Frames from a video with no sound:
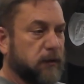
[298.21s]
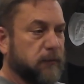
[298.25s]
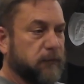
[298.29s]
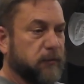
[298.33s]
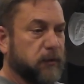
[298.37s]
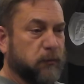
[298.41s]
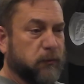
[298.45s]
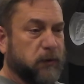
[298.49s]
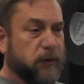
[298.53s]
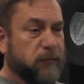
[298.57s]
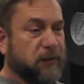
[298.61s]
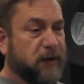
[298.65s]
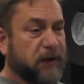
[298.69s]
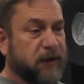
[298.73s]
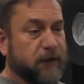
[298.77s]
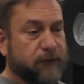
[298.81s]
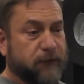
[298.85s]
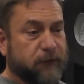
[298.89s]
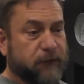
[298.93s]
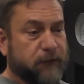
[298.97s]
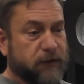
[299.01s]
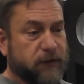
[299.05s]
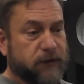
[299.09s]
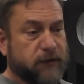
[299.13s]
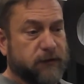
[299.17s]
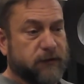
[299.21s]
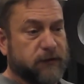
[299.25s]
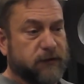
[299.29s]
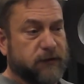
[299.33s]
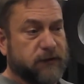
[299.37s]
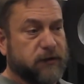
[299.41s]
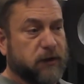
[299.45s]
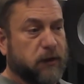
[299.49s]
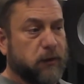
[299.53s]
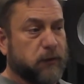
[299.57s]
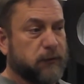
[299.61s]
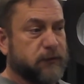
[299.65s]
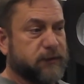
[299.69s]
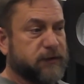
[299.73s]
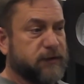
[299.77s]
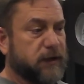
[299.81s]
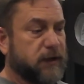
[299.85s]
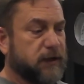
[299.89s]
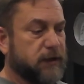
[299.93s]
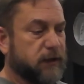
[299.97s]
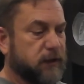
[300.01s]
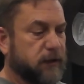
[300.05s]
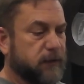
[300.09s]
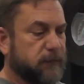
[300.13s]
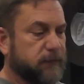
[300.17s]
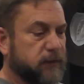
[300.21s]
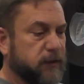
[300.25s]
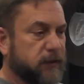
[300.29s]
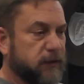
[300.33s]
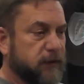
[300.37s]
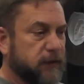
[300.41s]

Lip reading: but we paid for this whole setup.